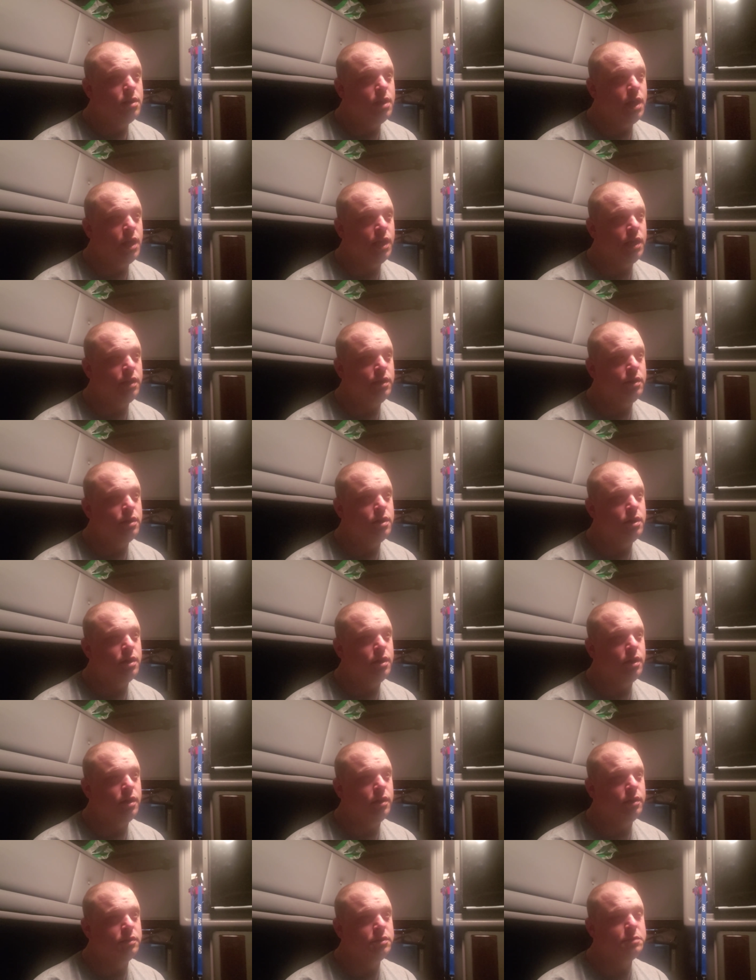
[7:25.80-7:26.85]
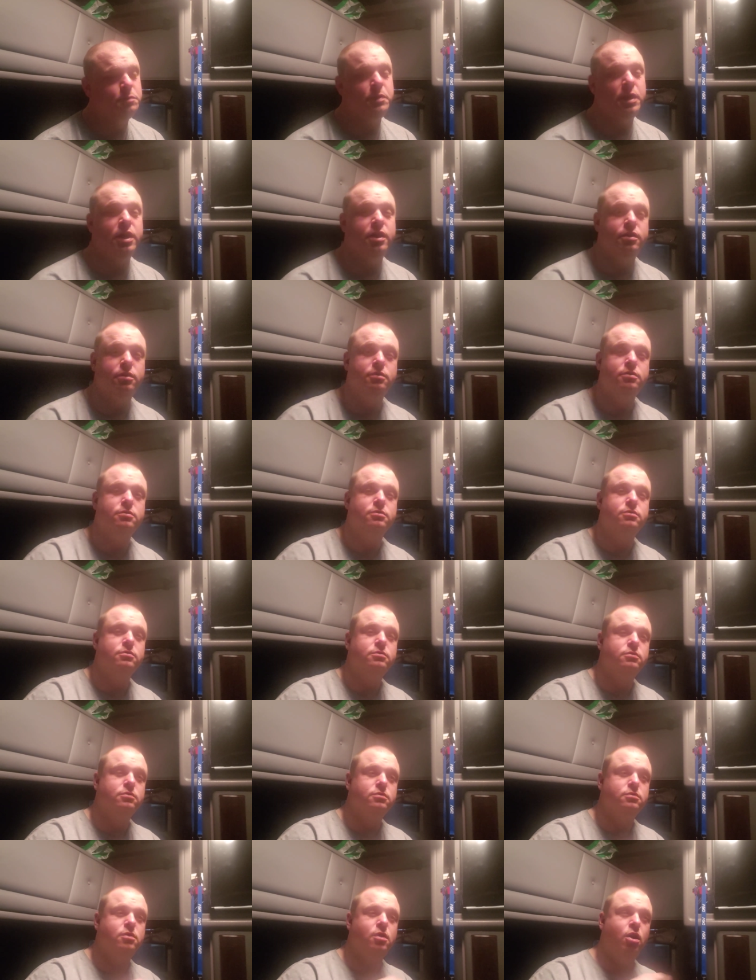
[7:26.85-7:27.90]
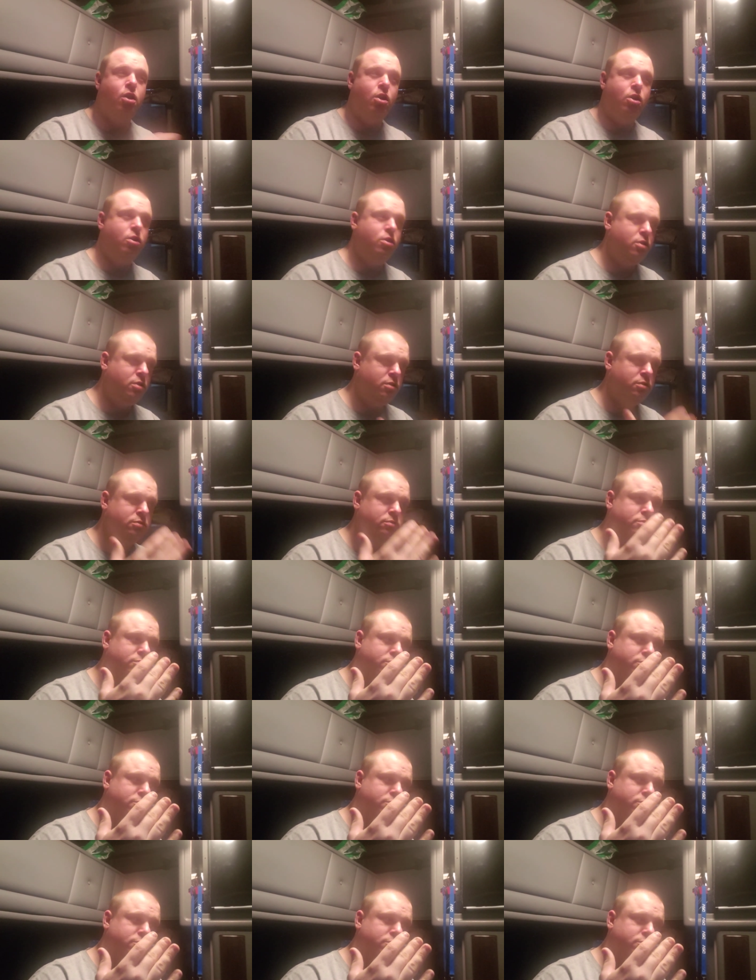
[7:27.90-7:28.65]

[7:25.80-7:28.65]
and uh, spent all